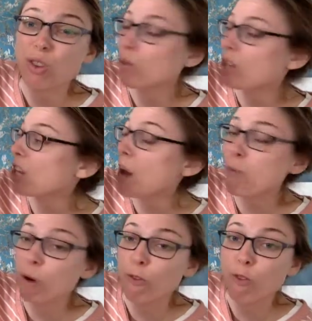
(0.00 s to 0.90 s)
with a lot
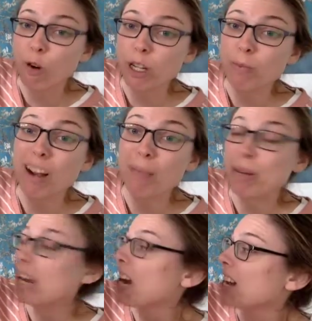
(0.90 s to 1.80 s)
more force
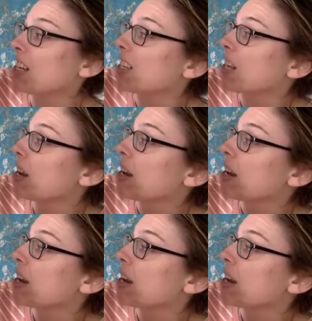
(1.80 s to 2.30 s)
because